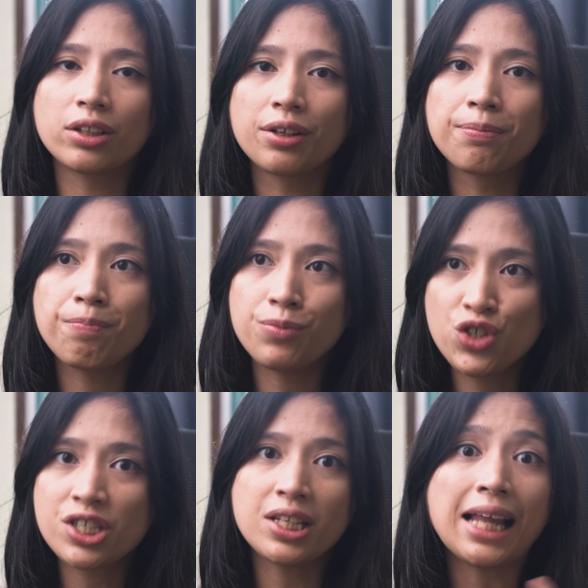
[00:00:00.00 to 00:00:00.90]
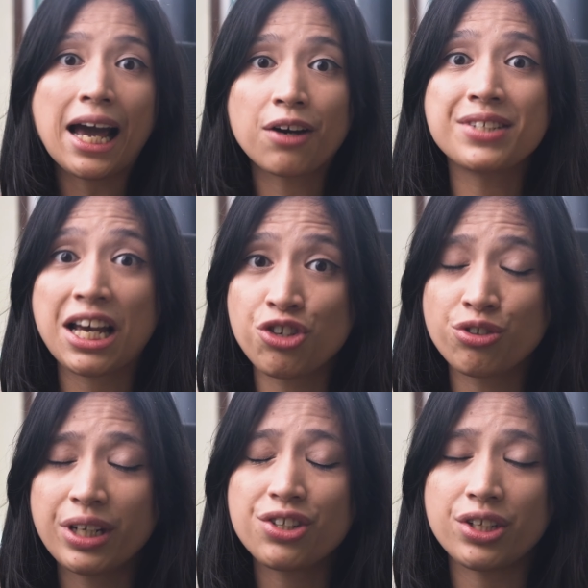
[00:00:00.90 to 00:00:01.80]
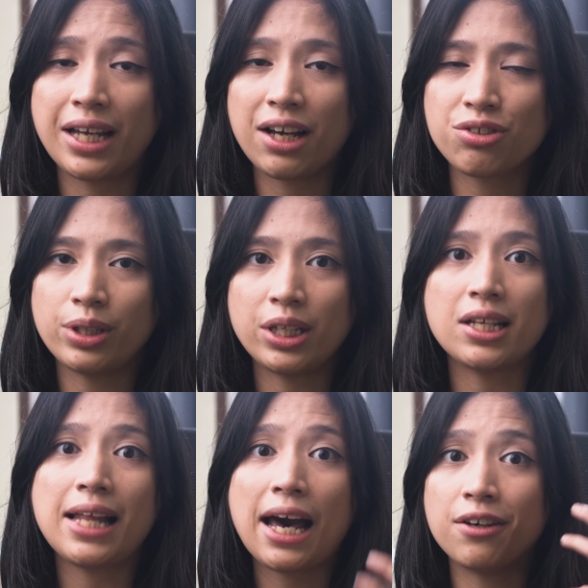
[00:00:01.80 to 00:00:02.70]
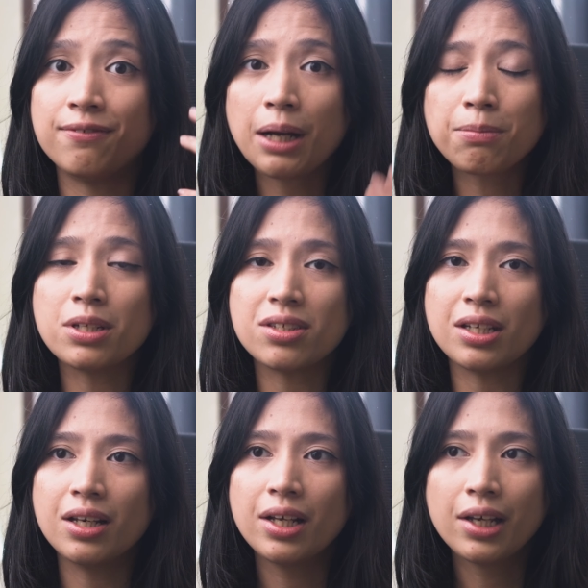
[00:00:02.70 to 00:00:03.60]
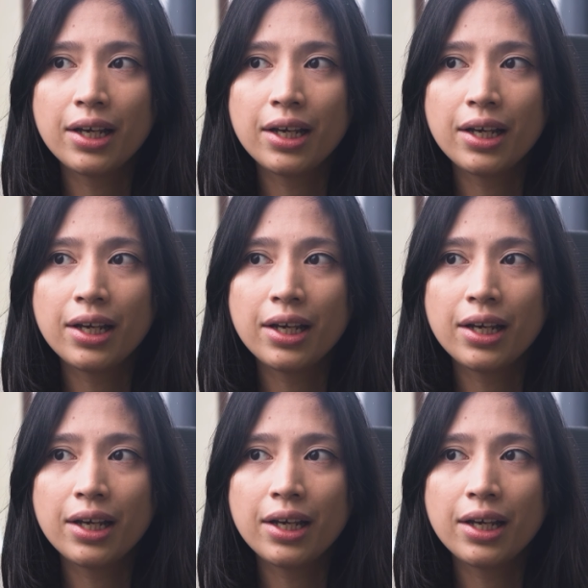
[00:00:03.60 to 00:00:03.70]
or just the lack of saturation, actually, the lack of vibrancy.